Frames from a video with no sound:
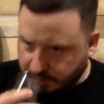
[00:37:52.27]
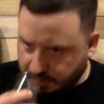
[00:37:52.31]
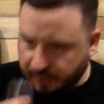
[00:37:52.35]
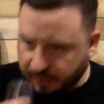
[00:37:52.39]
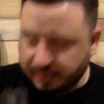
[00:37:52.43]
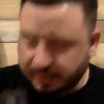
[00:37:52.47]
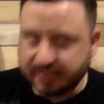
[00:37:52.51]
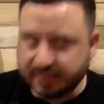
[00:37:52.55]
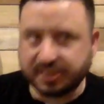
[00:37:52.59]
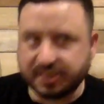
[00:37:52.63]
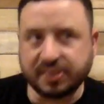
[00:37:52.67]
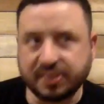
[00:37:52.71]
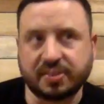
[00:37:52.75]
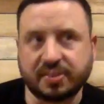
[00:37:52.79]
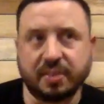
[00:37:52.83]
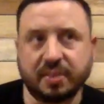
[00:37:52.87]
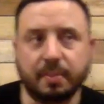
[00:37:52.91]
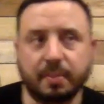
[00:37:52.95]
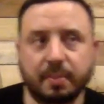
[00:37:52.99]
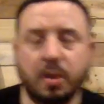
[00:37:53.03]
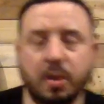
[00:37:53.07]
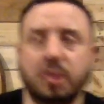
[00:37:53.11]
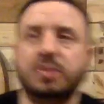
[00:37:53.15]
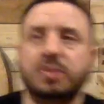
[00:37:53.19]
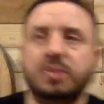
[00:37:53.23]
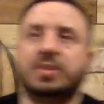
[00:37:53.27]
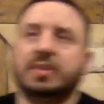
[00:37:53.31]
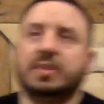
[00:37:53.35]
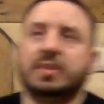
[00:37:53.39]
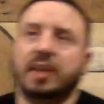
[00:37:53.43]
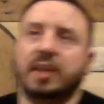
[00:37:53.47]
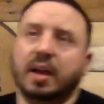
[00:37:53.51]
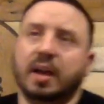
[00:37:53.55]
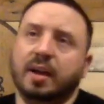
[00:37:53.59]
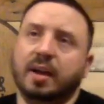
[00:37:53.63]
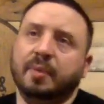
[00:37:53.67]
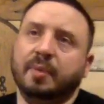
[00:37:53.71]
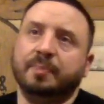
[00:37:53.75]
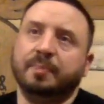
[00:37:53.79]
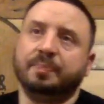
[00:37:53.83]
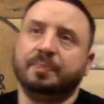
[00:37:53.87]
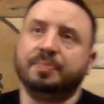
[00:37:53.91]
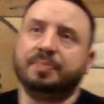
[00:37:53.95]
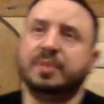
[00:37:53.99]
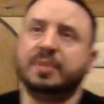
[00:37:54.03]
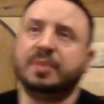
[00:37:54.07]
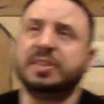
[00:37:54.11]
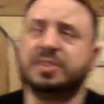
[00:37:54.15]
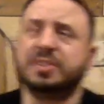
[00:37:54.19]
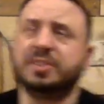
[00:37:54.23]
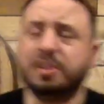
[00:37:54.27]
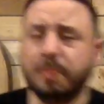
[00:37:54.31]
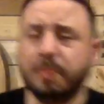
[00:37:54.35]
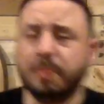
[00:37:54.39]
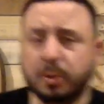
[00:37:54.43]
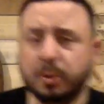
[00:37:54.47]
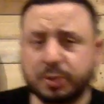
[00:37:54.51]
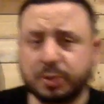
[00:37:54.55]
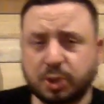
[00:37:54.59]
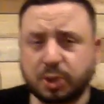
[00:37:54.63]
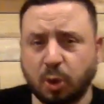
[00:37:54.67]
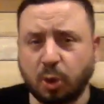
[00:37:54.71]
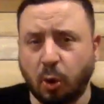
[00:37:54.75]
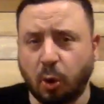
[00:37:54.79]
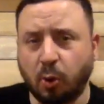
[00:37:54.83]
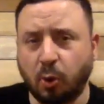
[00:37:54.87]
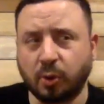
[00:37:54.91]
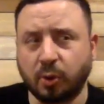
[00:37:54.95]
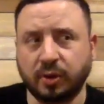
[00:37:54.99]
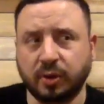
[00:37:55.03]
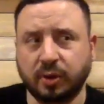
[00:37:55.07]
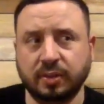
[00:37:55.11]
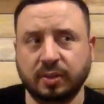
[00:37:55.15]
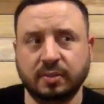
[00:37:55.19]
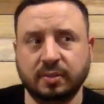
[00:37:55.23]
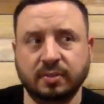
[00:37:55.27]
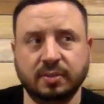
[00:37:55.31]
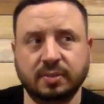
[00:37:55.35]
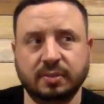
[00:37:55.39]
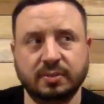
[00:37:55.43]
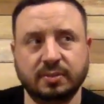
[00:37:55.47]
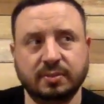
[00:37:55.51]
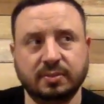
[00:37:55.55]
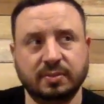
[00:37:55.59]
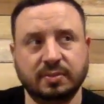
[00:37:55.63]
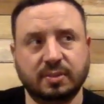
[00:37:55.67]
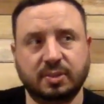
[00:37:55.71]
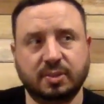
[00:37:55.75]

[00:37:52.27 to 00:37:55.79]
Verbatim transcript: This is the most, um, this is the most corn.